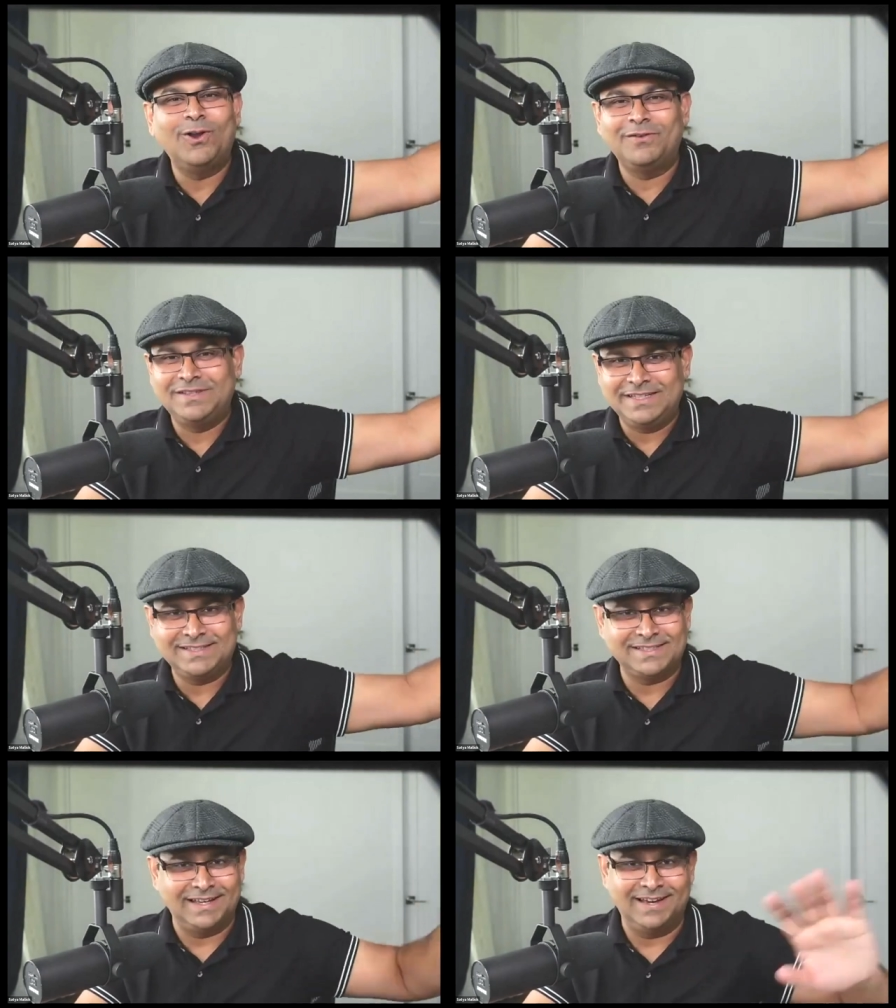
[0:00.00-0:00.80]
of
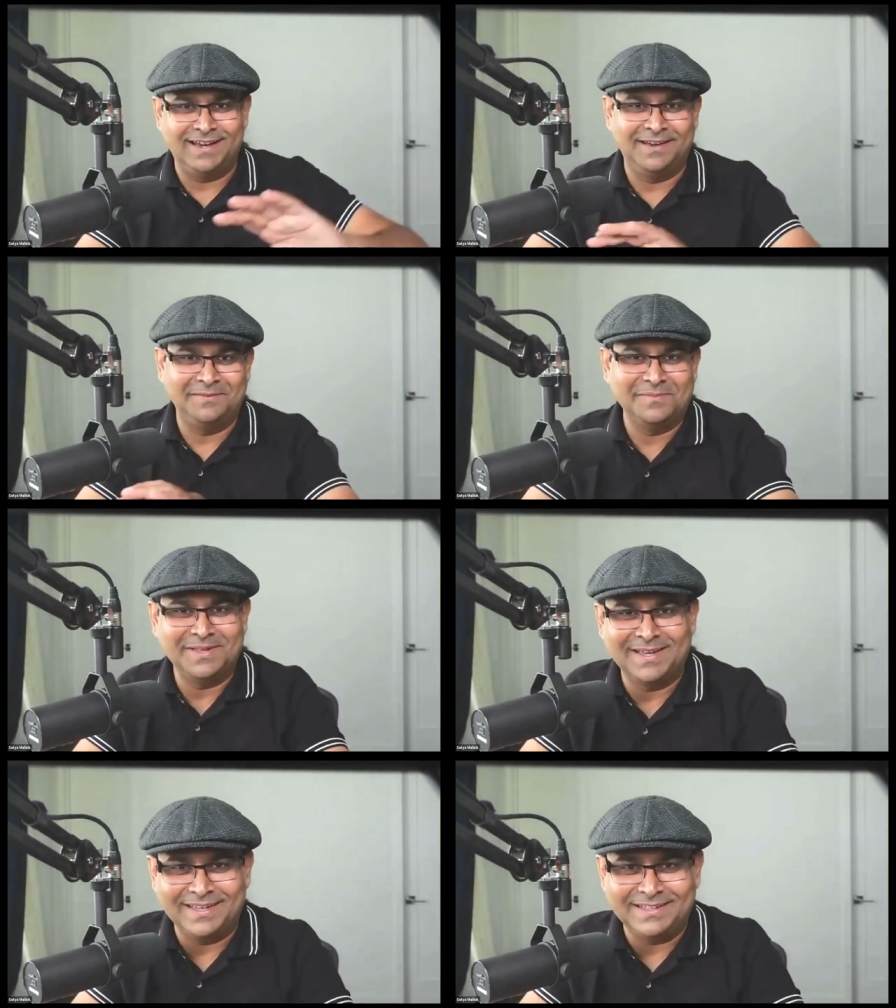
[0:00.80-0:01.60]
these,
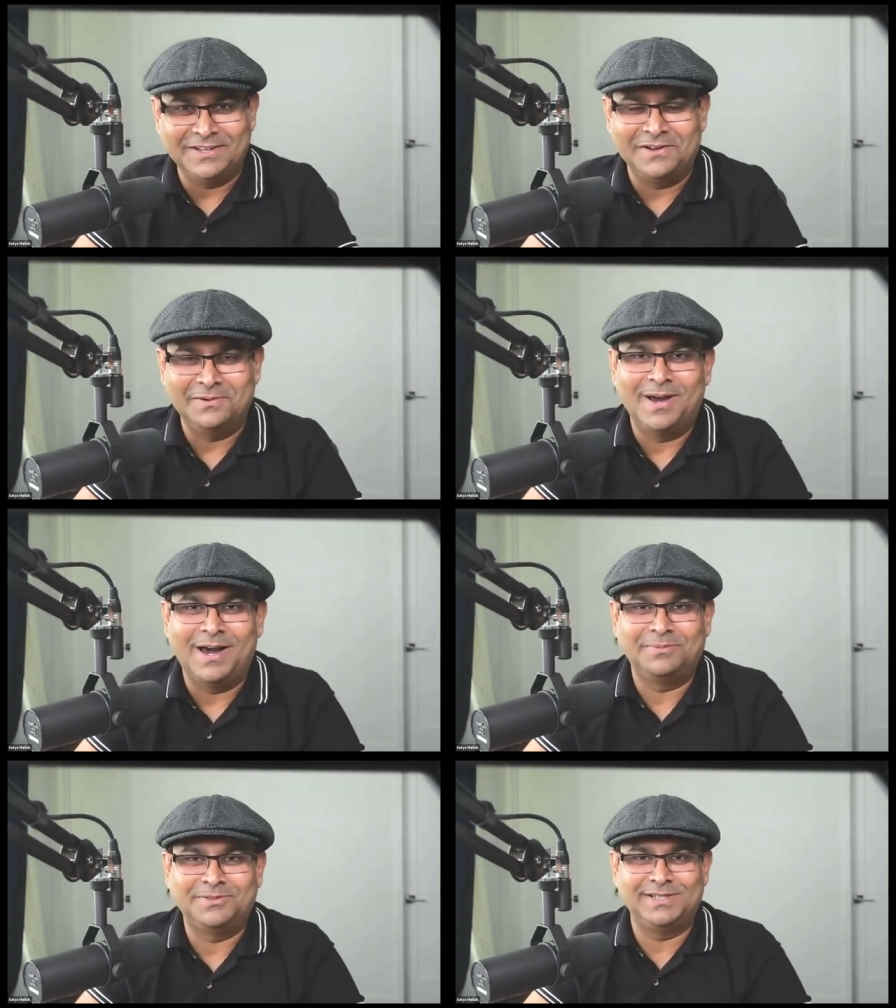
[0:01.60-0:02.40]

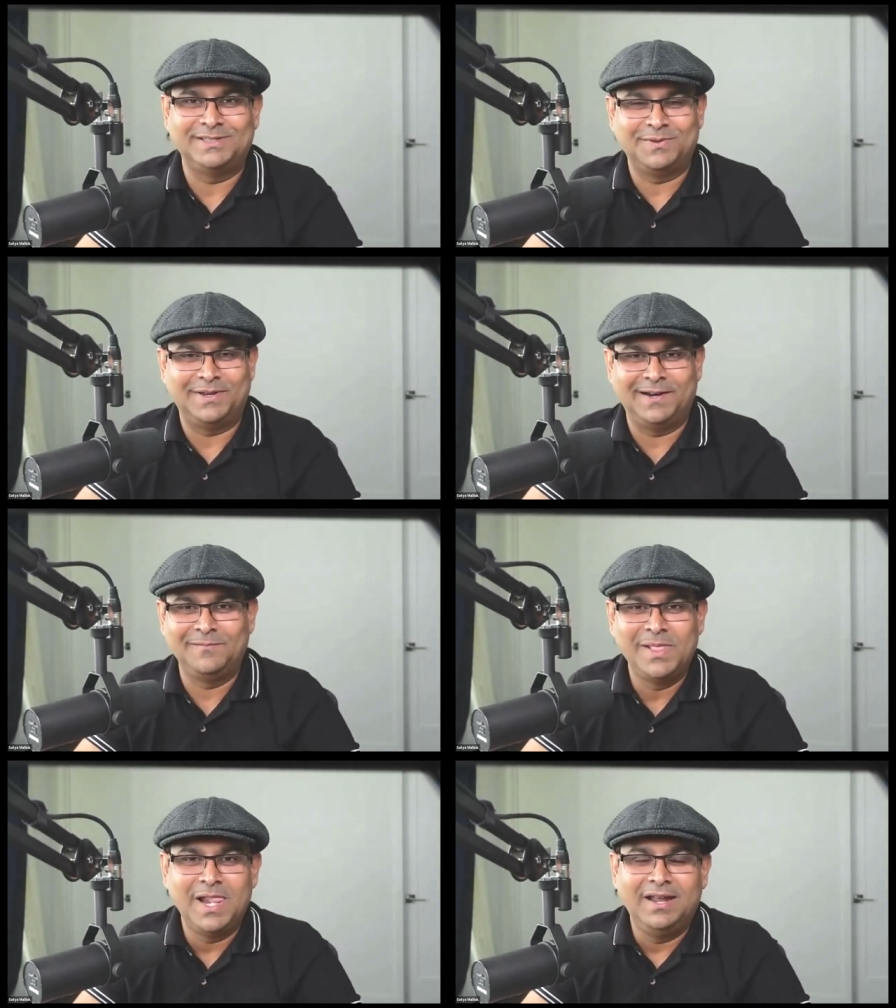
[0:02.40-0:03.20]
options
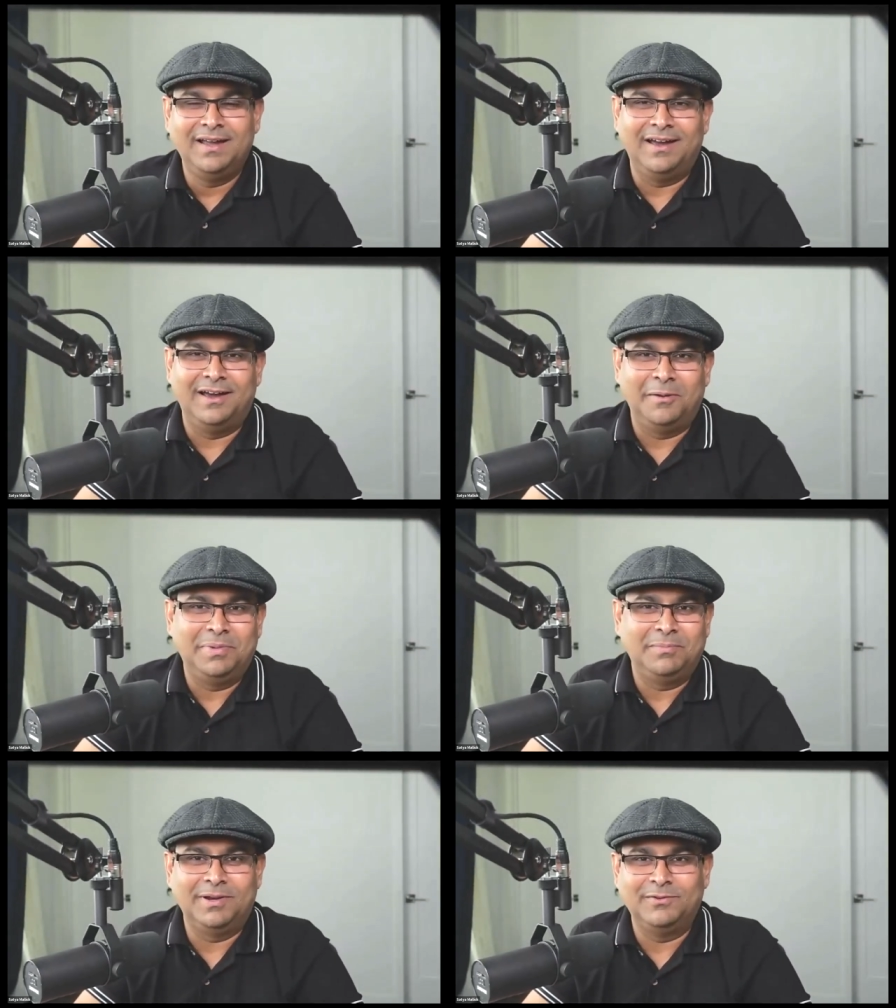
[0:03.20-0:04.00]
where
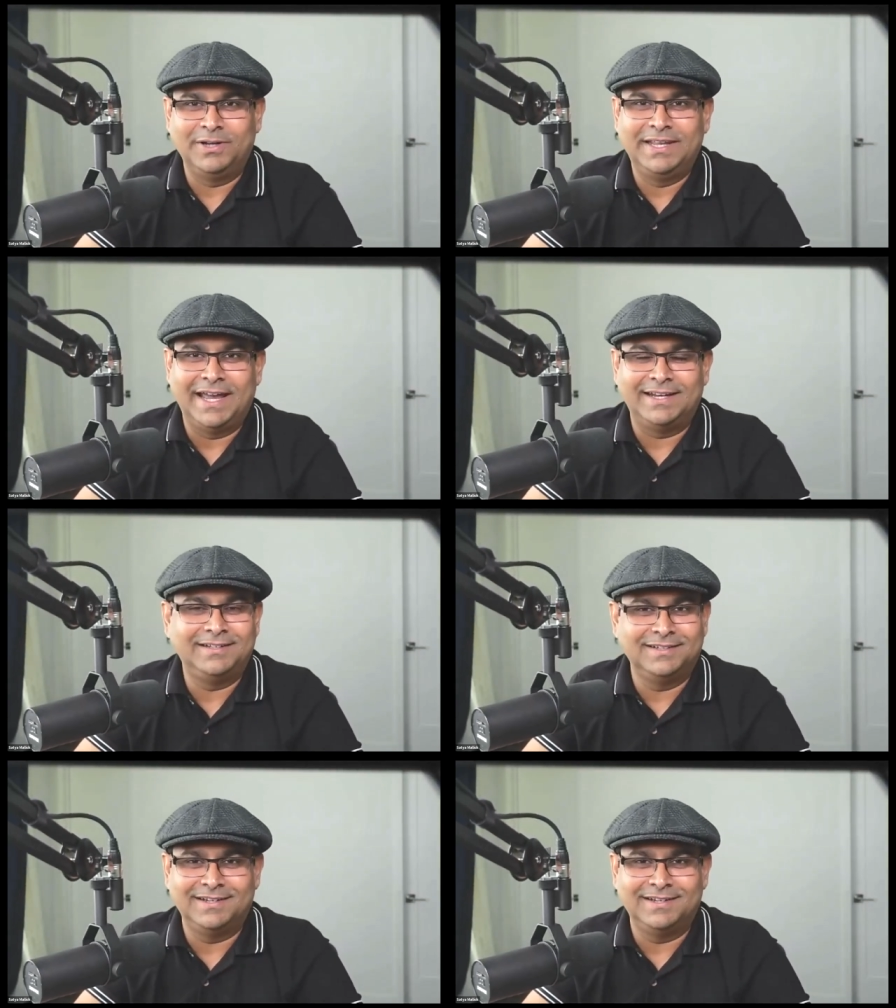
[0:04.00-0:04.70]
people would get,